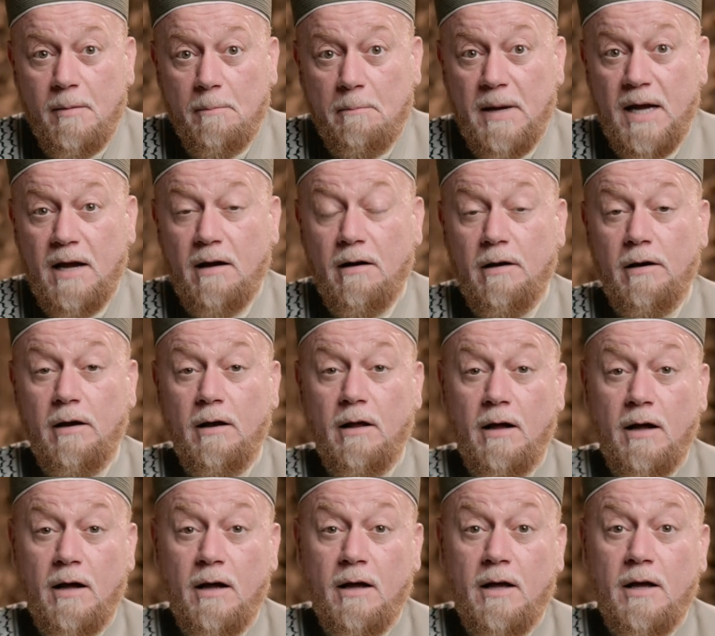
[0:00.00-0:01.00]
May
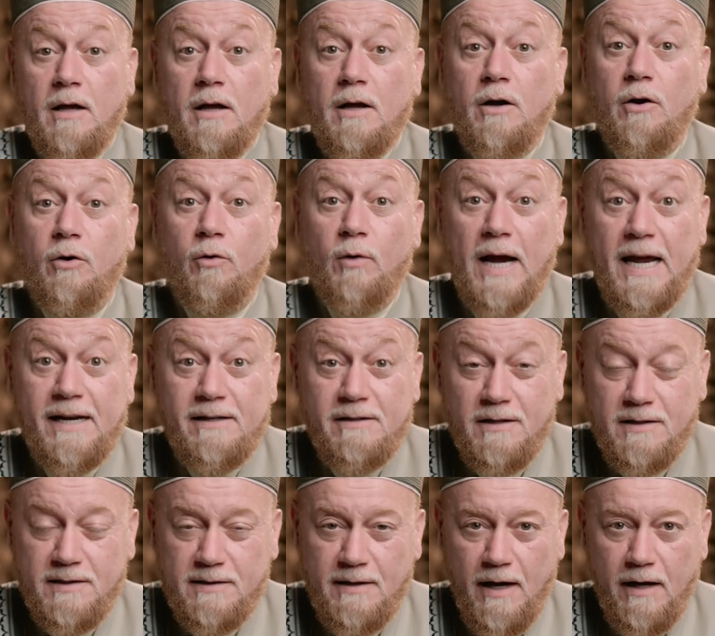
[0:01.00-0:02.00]
Allah grant
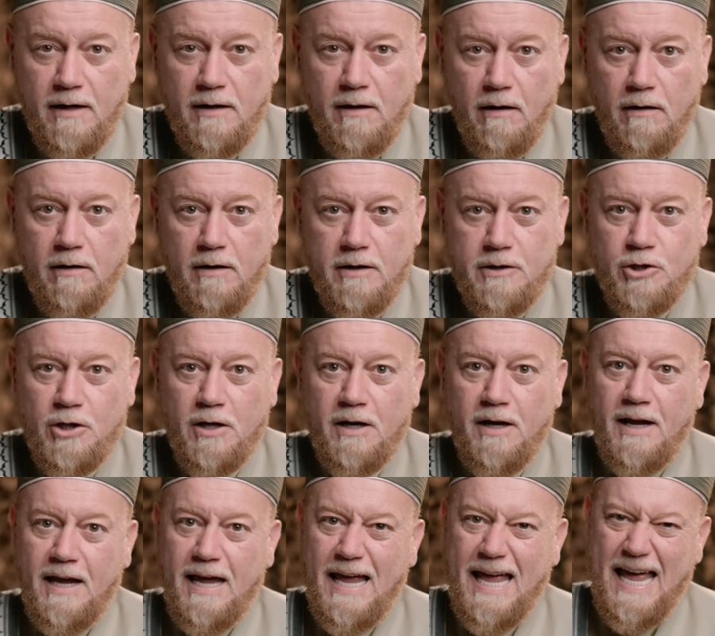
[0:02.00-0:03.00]
us that knowledge
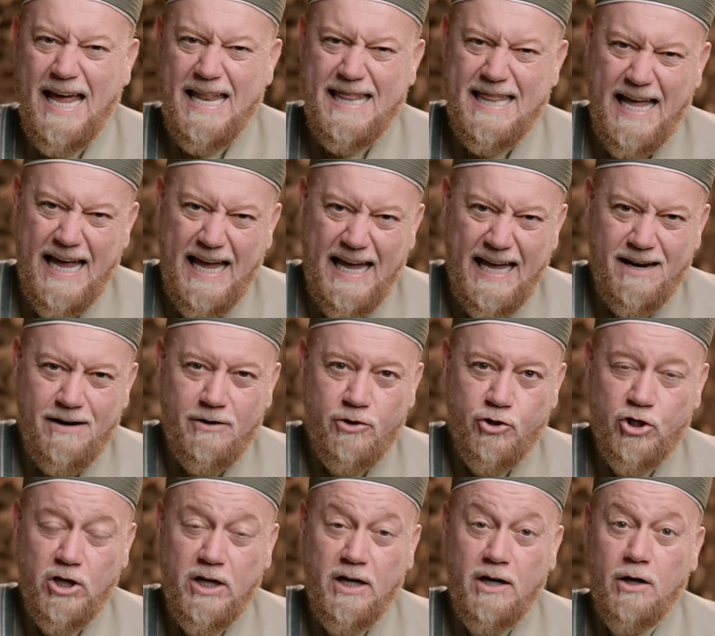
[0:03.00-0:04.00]
and the
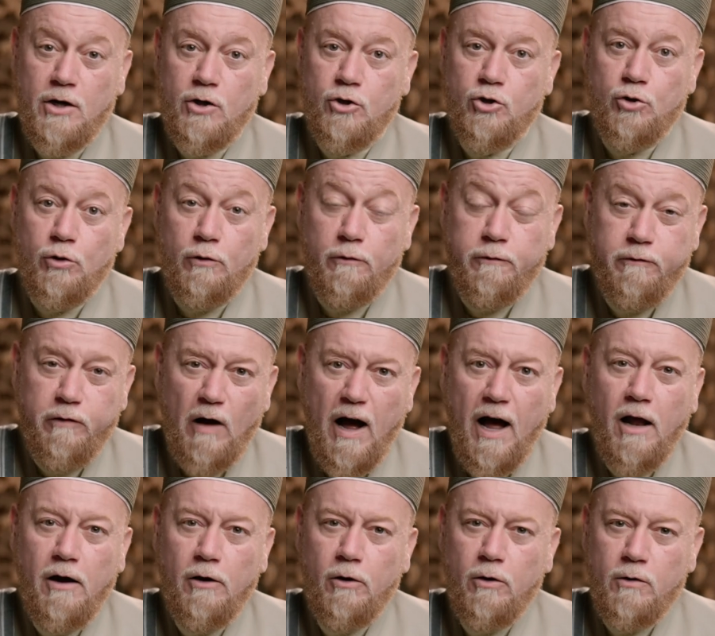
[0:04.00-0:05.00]
energy to
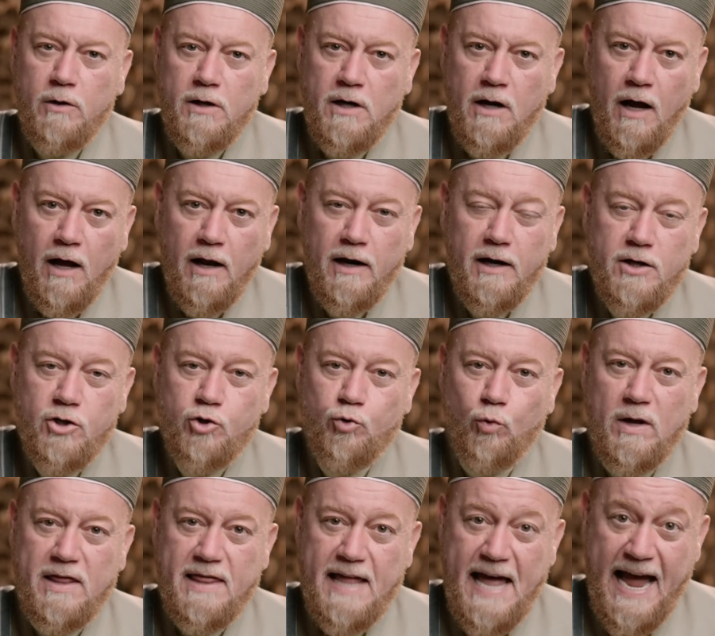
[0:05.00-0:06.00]
follow knowledge
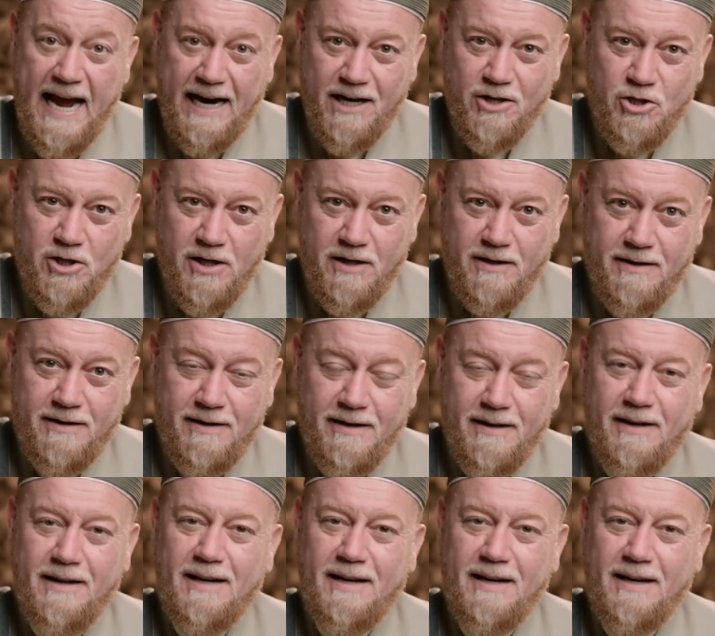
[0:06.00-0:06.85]
with action.